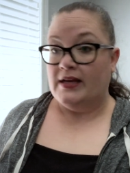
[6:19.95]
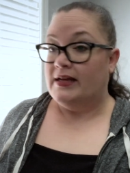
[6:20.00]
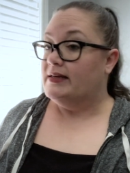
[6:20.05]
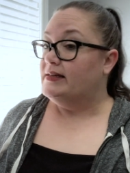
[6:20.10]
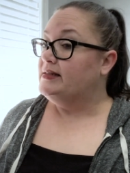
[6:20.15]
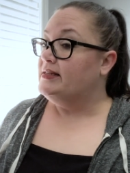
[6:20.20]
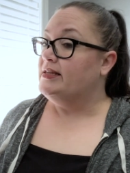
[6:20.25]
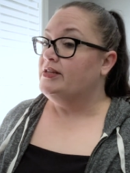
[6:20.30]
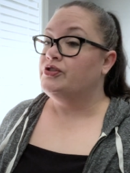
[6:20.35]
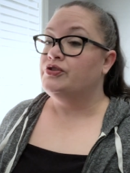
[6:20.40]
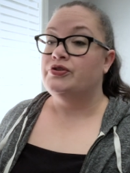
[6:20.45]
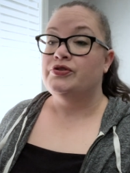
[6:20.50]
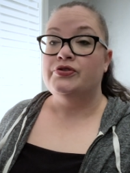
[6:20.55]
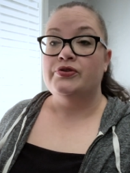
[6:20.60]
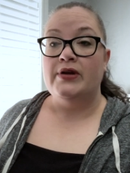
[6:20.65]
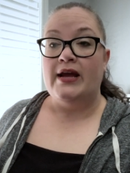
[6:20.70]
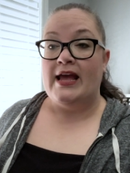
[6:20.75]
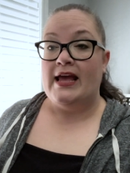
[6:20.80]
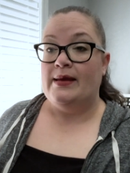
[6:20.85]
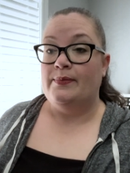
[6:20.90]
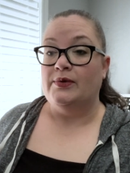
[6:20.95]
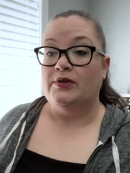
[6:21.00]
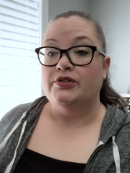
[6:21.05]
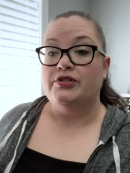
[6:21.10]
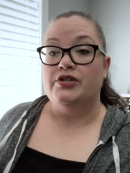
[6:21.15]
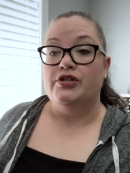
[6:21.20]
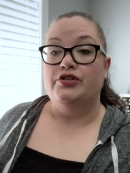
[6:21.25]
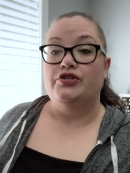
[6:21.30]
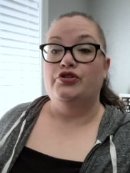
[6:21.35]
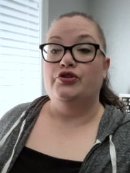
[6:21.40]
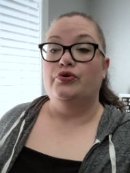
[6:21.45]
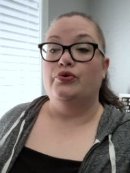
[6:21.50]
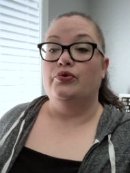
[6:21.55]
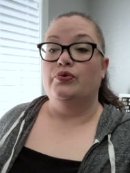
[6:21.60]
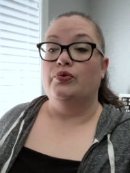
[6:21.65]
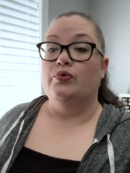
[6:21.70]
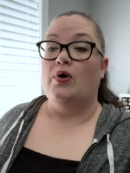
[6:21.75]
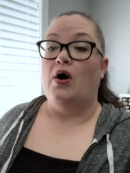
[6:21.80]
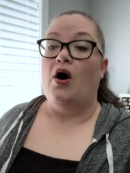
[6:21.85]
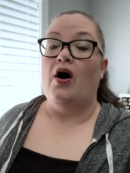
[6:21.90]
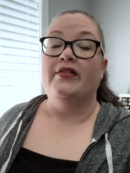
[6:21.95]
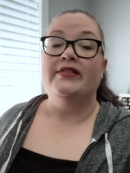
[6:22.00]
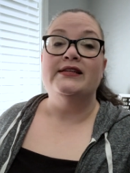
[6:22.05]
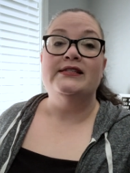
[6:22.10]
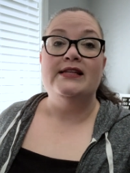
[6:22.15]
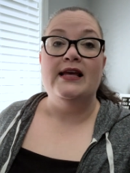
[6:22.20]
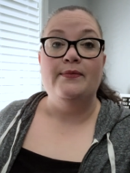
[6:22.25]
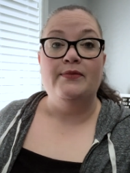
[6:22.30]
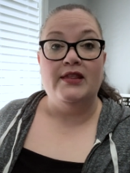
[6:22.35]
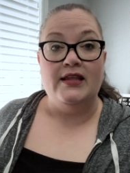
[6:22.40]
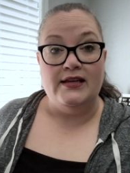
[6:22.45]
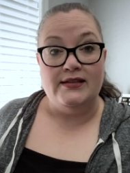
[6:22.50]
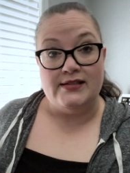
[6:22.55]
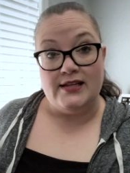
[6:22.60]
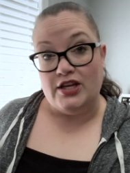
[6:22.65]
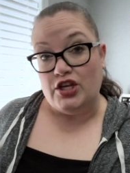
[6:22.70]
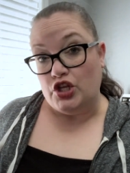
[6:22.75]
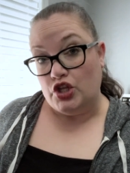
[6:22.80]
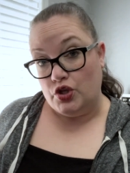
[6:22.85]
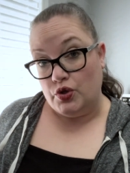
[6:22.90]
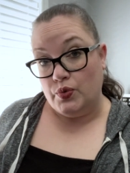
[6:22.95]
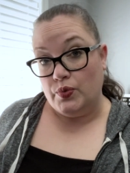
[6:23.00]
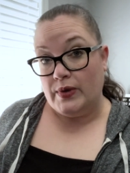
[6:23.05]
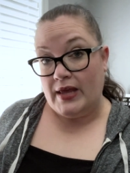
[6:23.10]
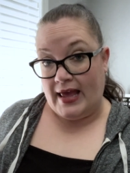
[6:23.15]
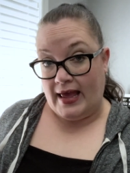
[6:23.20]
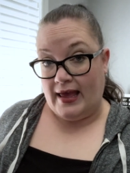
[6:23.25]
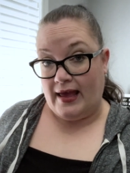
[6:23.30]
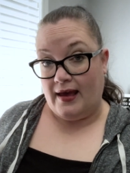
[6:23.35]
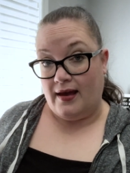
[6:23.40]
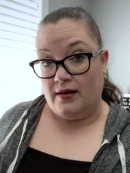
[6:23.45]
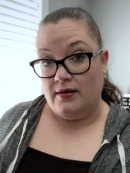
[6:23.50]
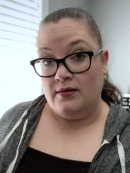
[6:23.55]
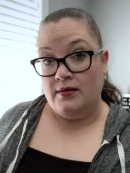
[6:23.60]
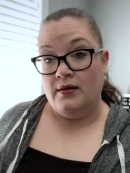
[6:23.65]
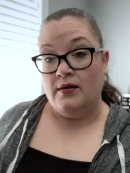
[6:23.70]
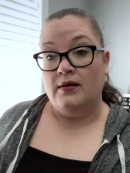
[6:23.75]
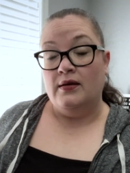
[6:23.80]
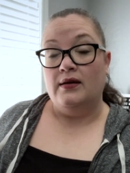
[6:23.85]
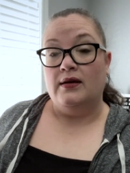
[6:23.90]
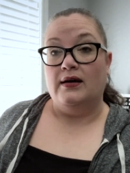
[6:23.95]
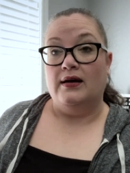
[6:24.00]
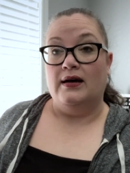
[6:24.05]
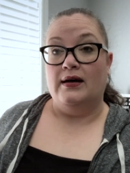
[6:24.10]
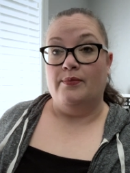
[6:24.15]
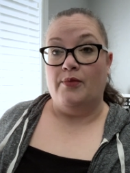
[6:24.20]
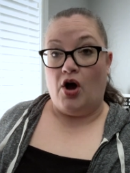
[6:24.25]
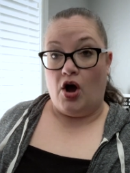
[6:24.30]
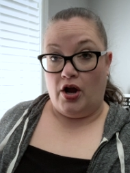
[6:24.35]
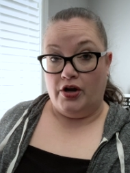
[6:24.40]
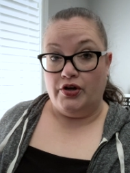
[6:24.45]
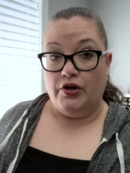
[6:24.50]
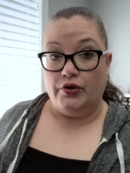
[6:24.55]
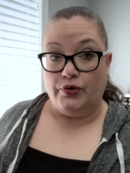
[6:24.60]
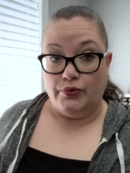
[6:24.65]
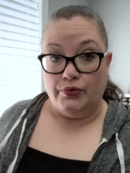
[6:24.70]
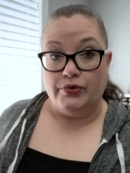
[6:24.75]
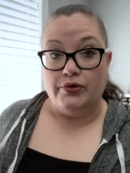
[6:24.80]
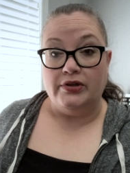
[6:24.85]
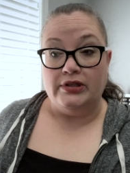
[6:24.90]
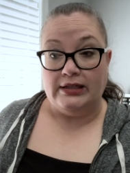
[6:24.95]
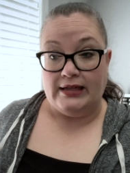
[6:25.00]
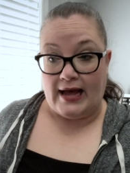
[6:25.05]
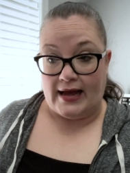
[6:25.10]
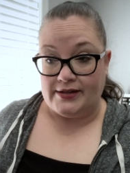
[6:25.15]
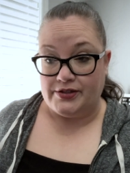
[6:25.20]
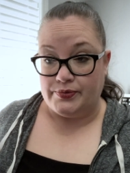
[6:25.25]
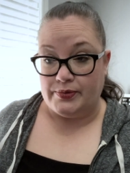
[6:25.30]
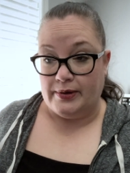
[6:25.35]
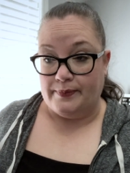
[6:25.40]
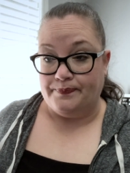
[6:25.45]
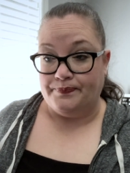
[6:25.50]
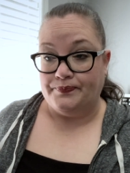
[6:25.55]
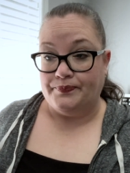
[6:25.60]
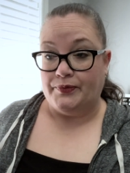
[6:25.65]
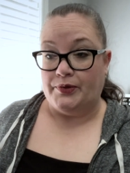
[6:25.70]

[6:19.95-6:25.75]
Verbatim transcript: teachers are able to do all the same things that you can, um, on your Google Classroom.